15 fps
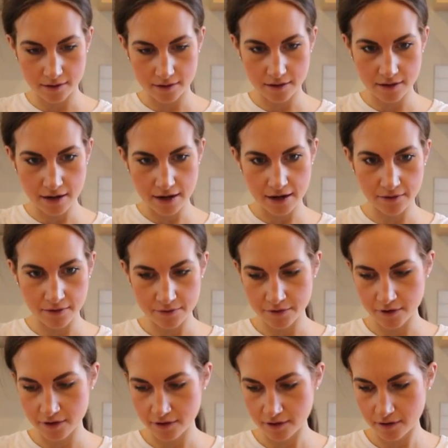Now I'm
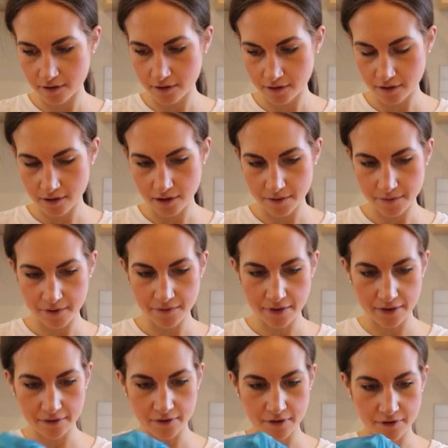just coming
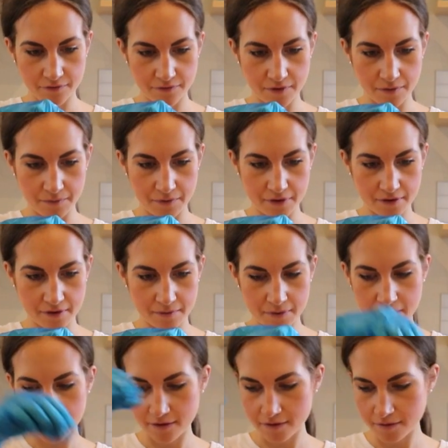around to the front with some
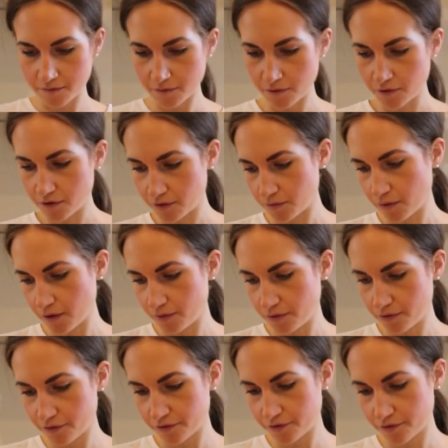of the smaller
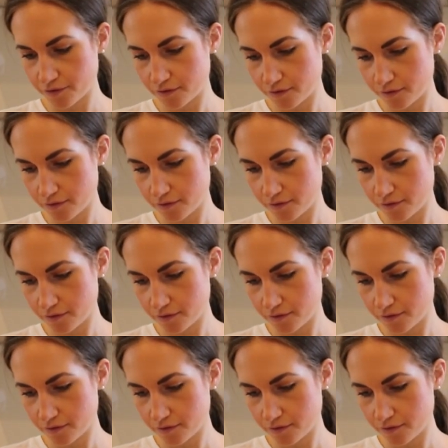ones.